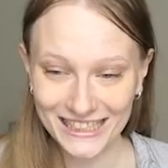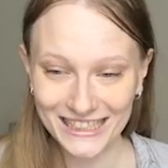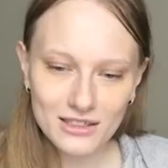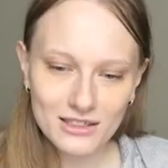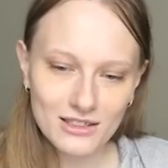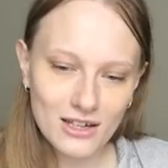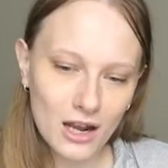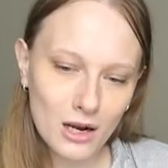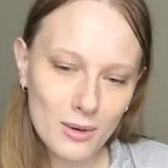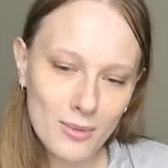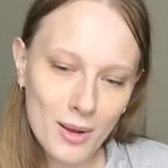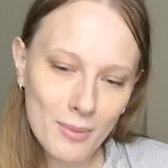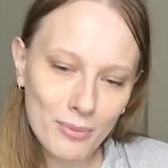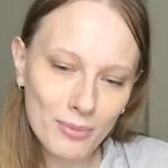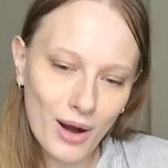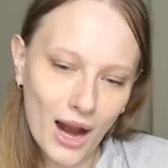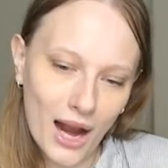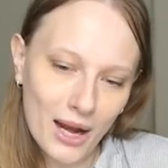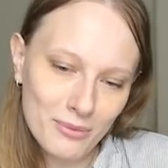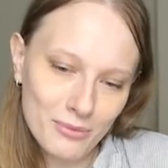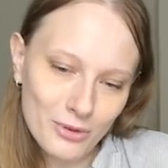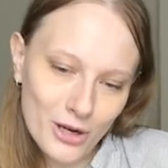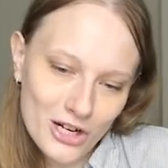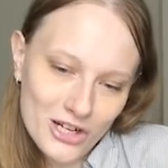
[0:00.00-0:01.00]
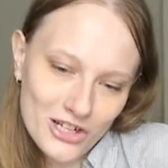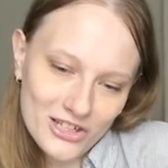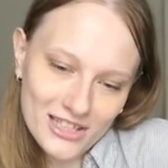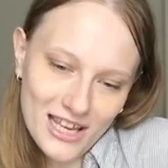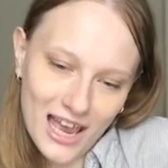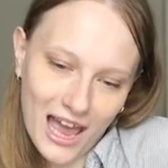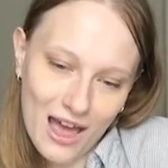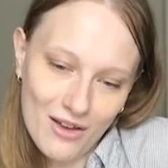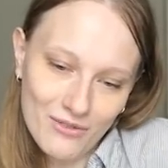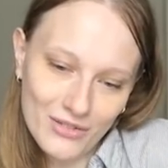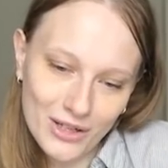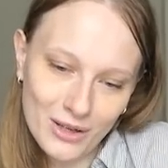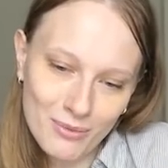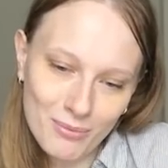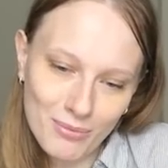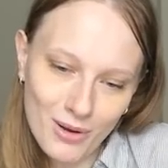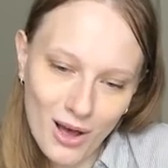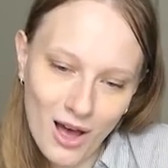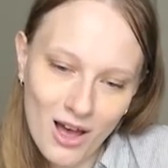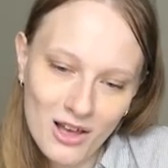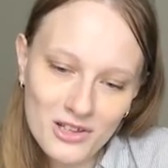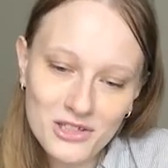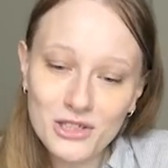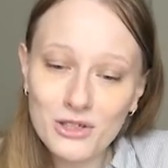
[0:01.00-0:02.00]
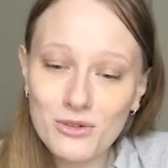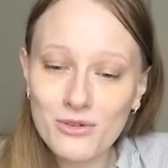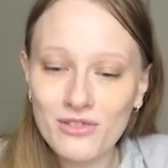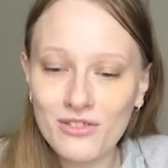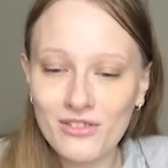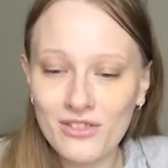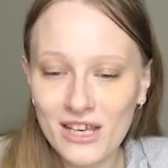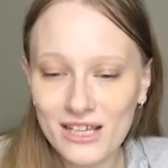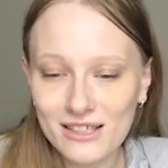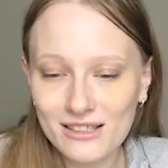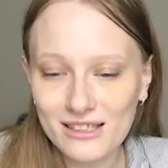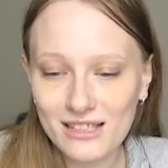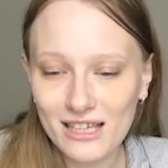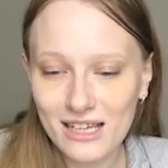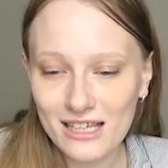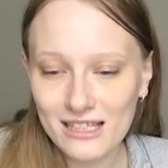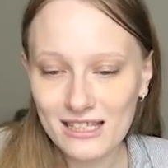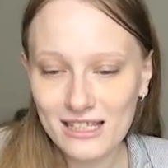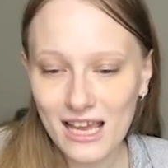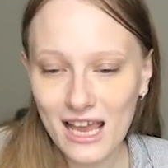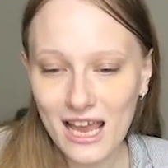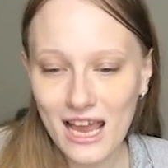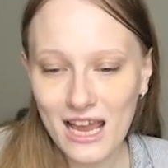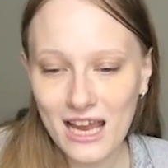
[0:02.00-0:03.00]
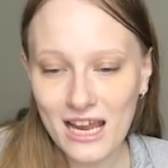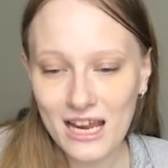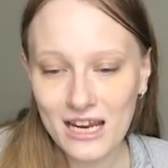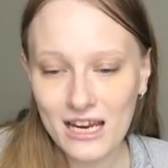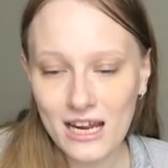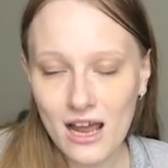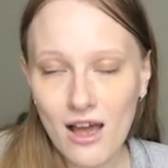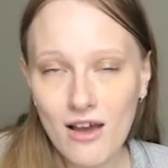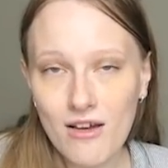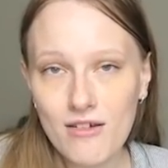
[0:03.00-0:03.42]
Let's talk about Pride and Prejudice having a ball. So this is a